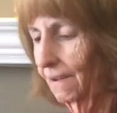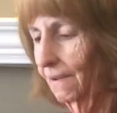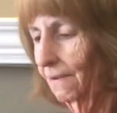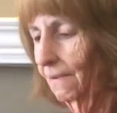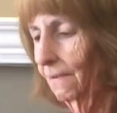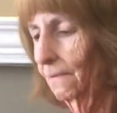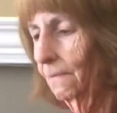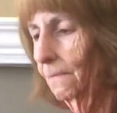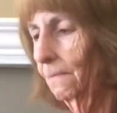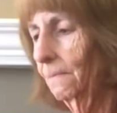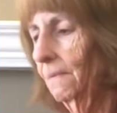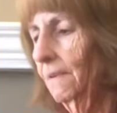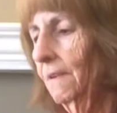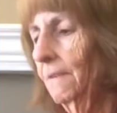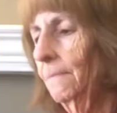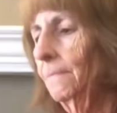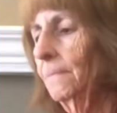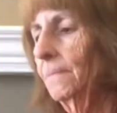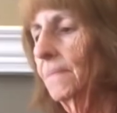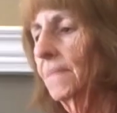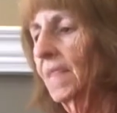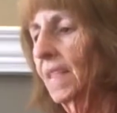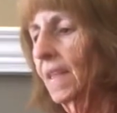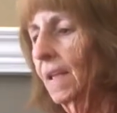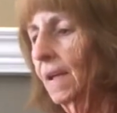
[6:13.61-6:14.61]
Oh, well.
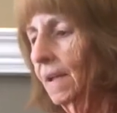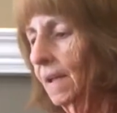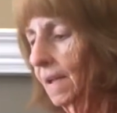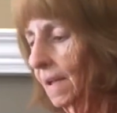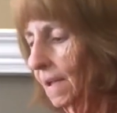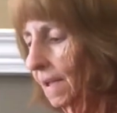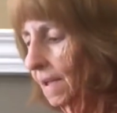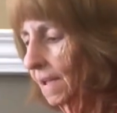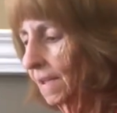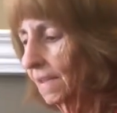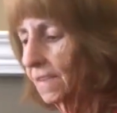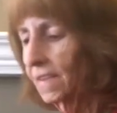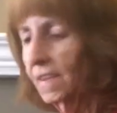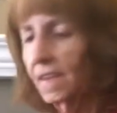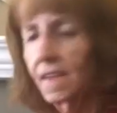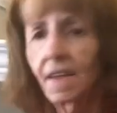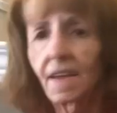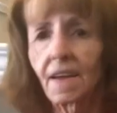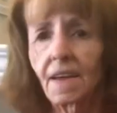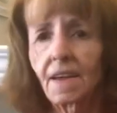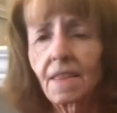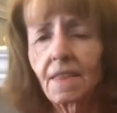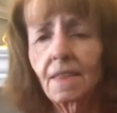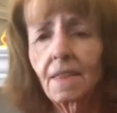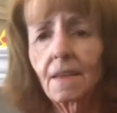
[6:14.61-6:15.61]
Is he
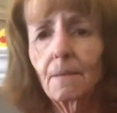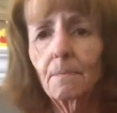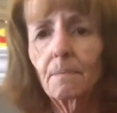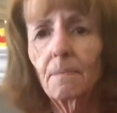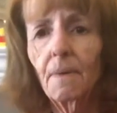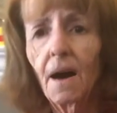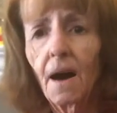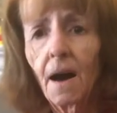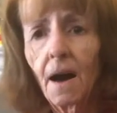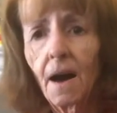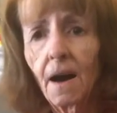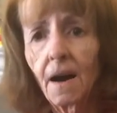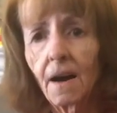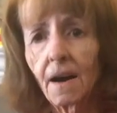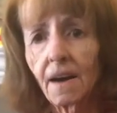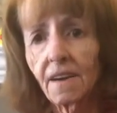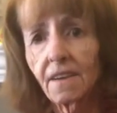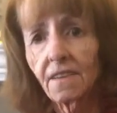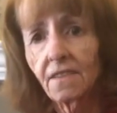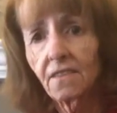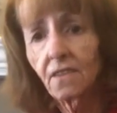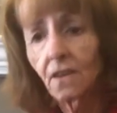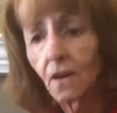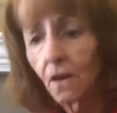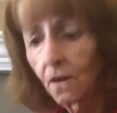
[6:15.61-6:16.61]
in the
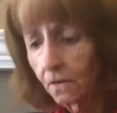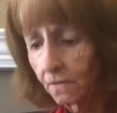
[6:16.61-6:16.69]
box?